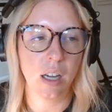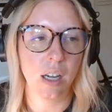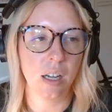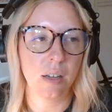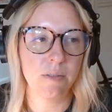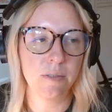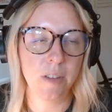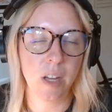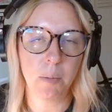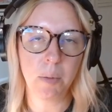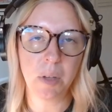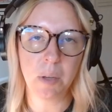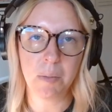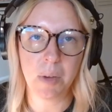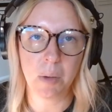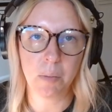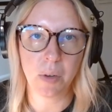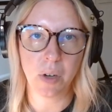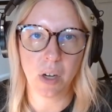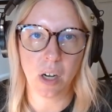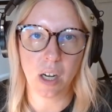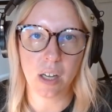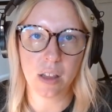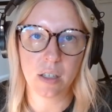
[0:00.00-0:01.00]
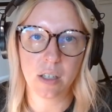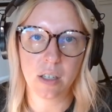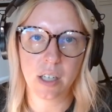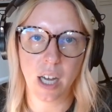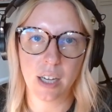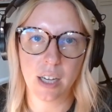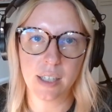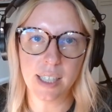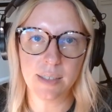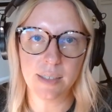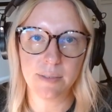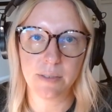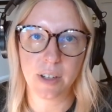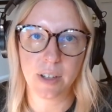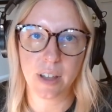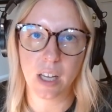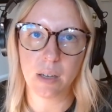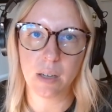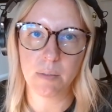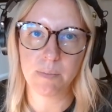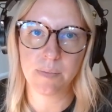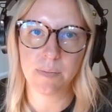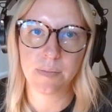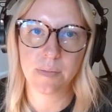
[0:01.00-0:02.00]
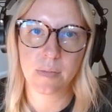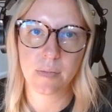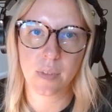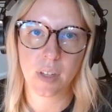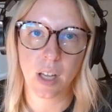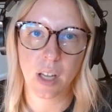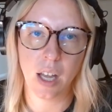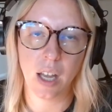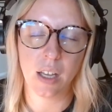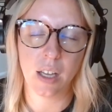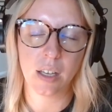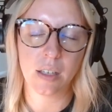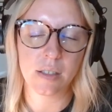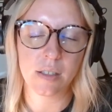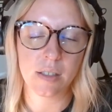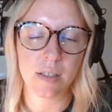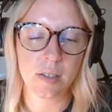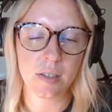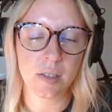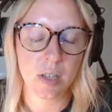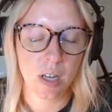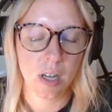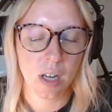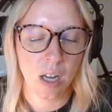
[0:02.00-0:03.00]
family member and they're caring for them. And